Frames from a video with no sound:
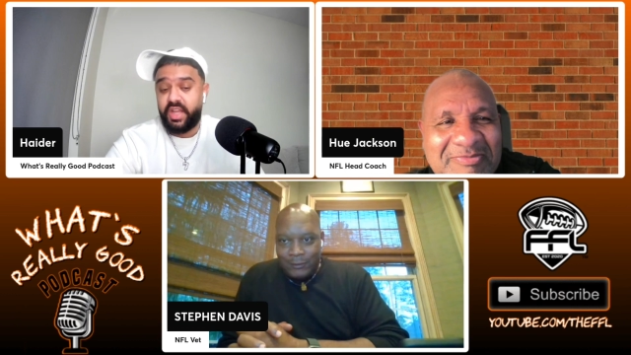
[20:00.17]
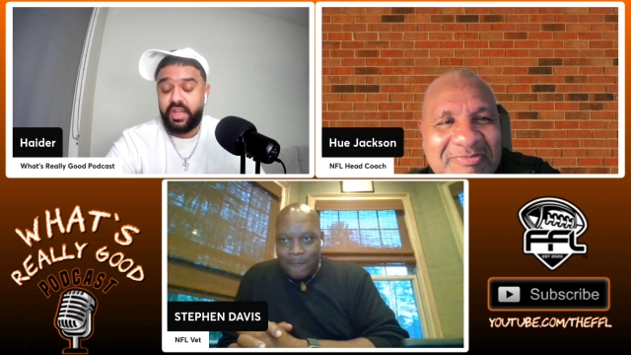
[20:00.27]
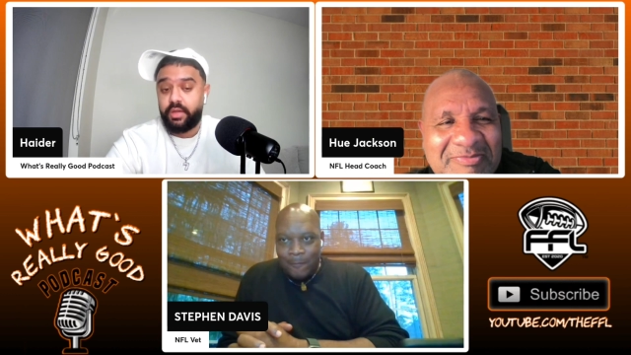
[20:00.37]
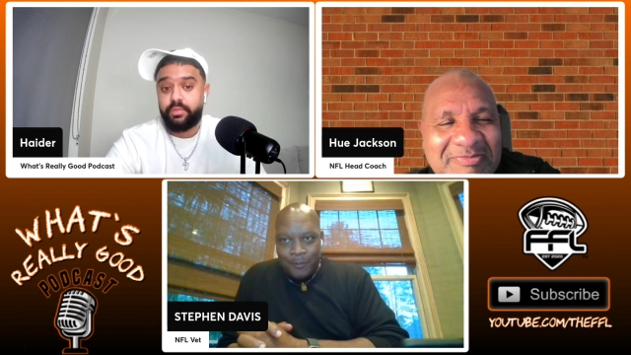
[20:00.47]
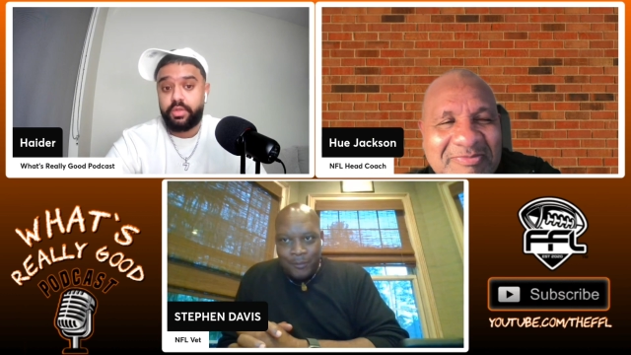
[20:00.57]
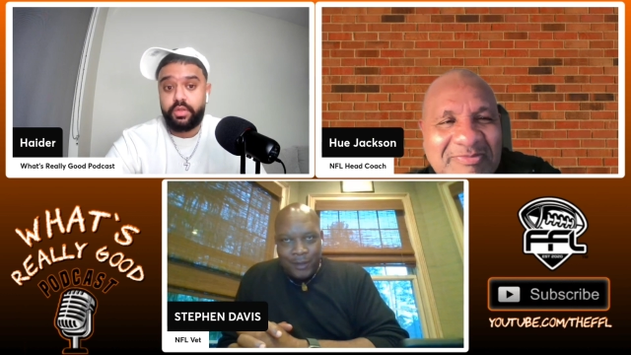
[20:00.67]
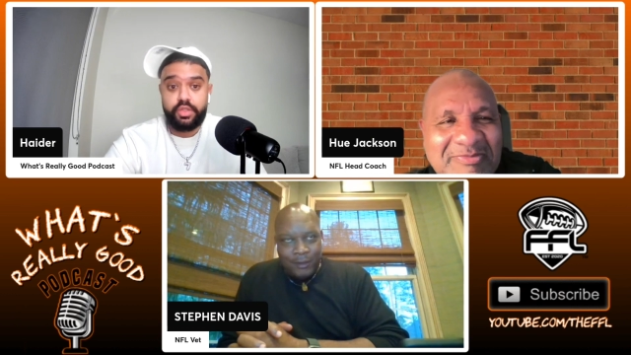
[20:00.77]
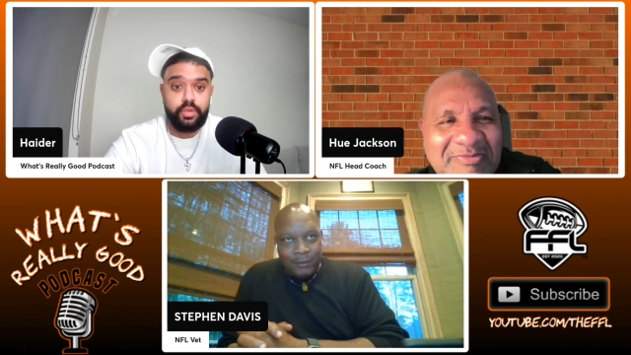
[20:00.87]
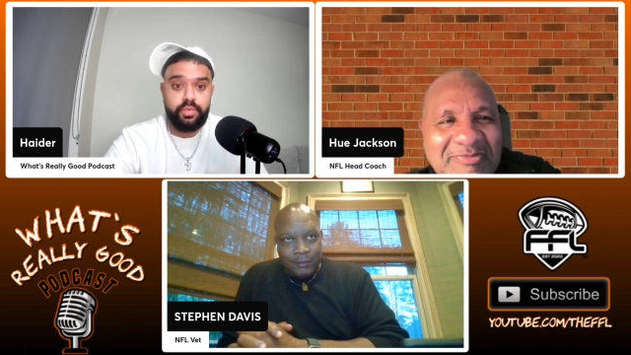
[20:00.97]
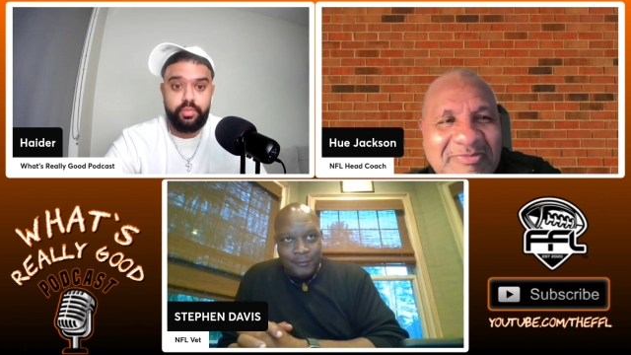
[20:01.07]
Speaker 1: them to the
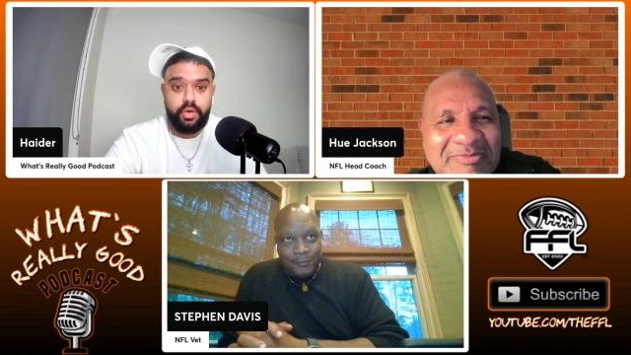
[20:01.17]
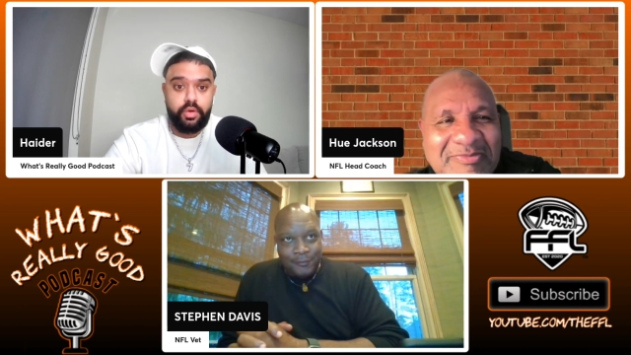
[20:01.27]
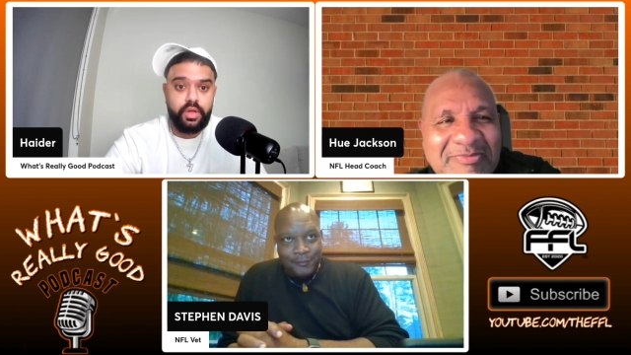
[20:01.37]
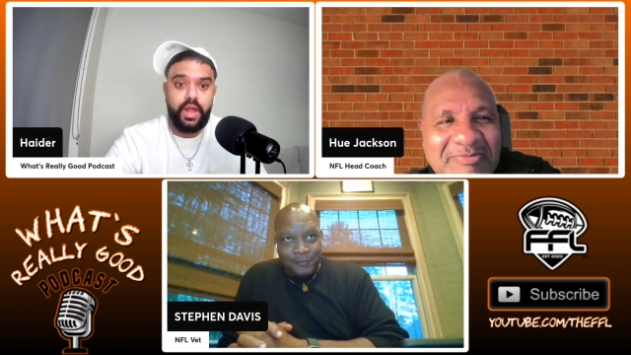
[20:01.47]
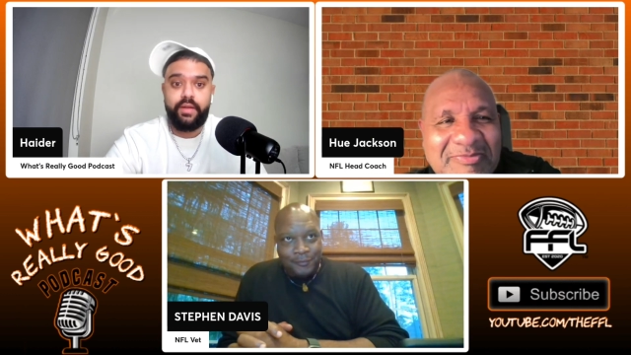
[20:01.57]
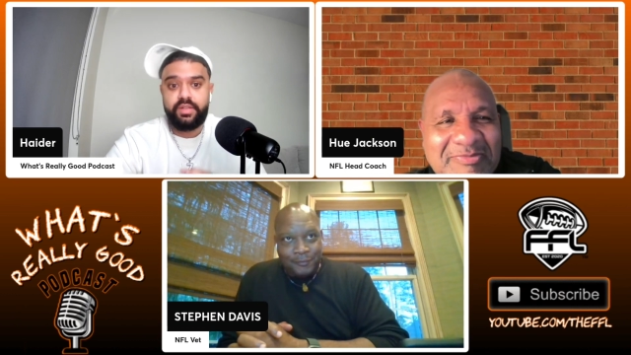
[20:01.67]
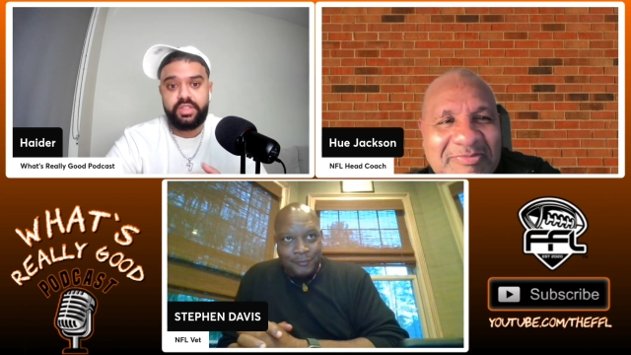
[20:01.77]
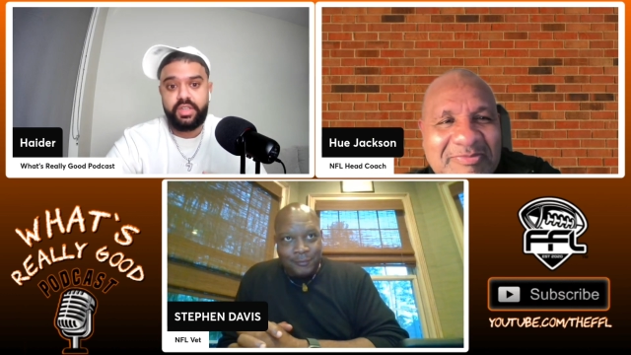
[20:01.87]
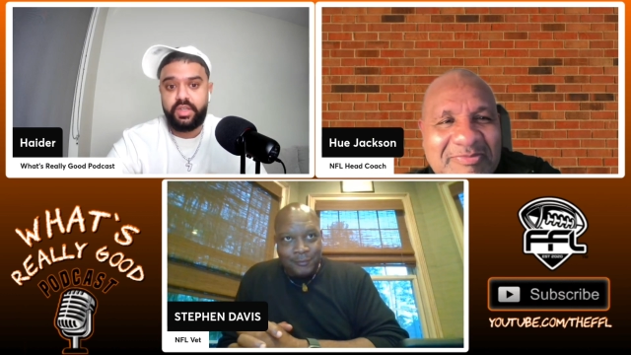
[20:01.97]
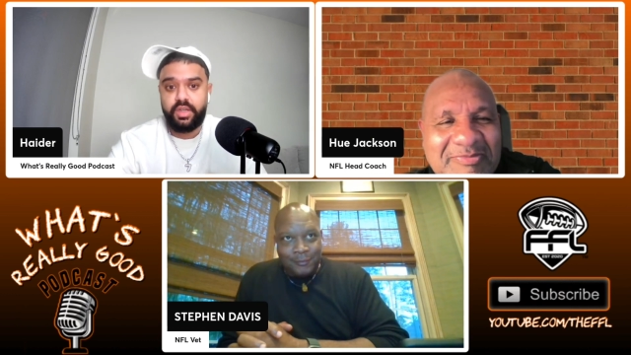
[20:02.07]
Super Bowl? And
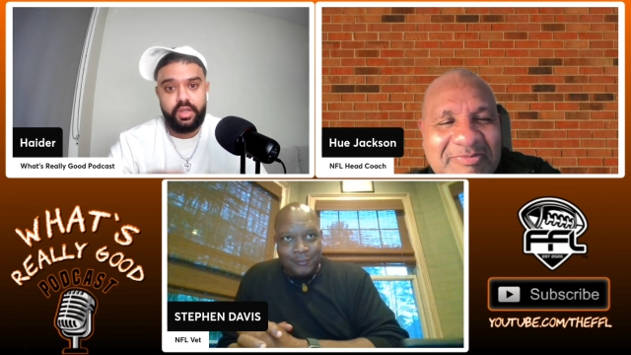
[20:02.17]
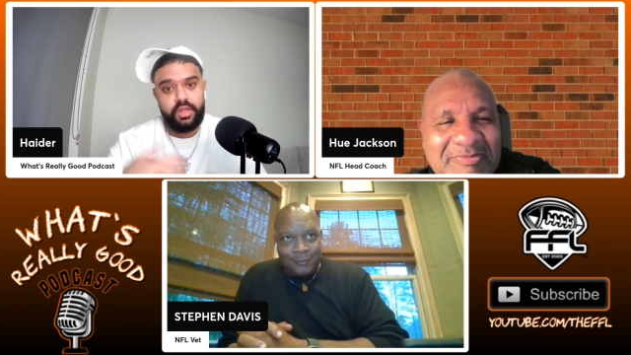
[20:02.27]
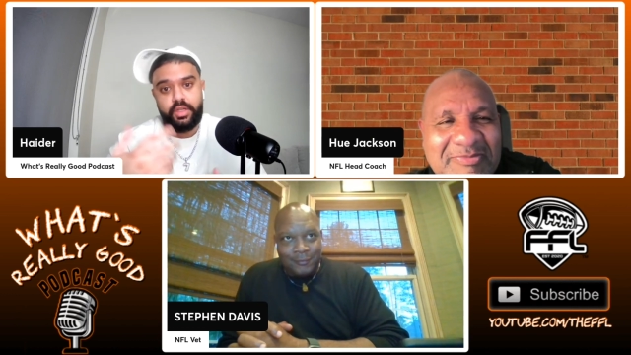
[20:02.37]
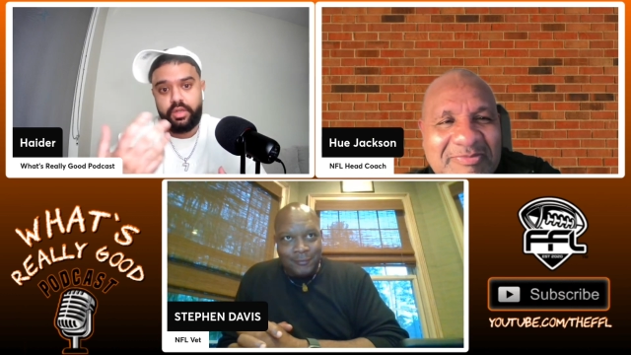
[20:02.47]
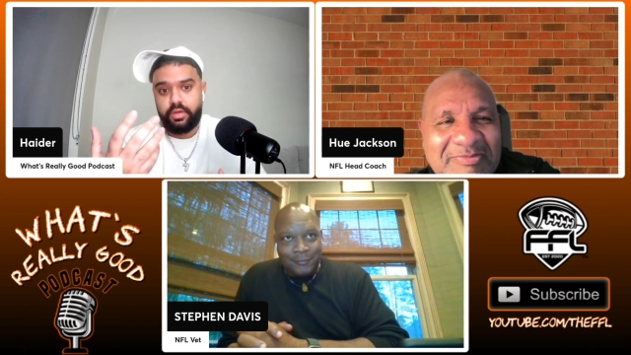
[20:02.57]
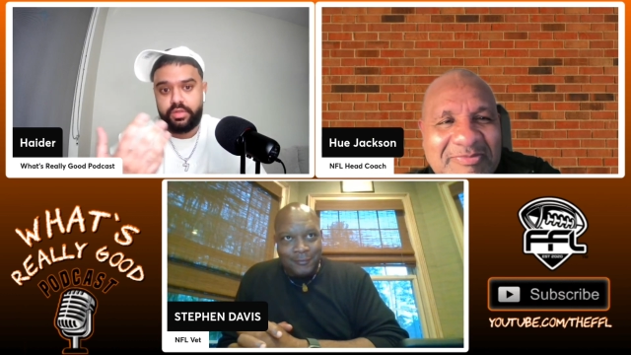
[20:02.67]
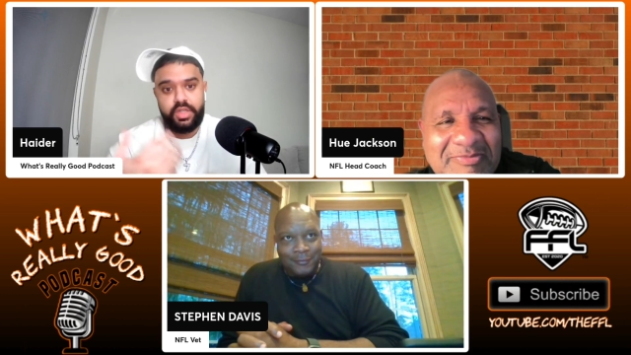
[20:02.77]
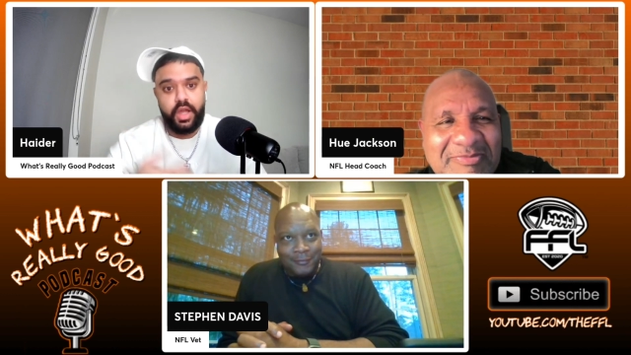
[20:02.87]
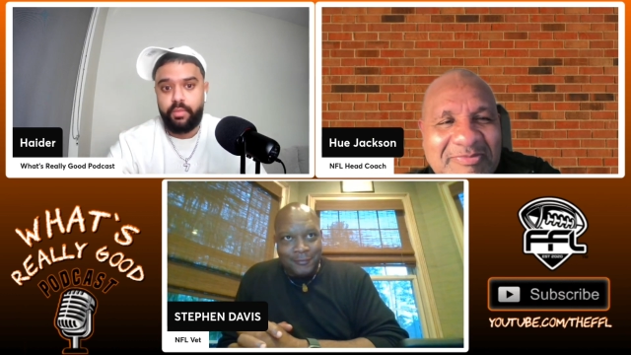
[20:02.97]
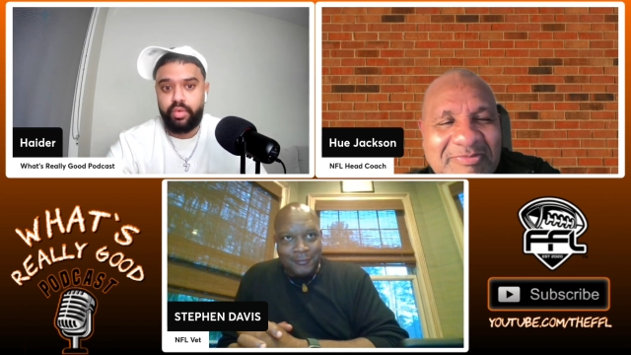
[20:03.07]
obviously, you know,
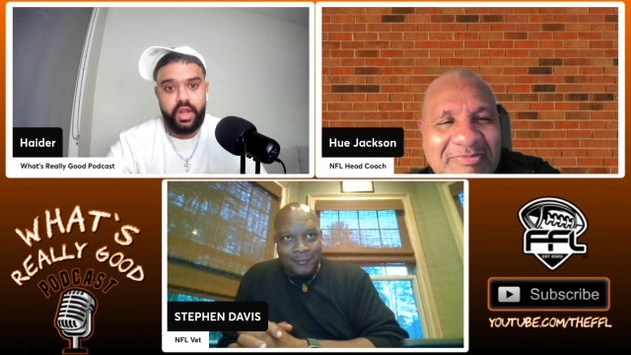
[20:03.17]
Tom Brady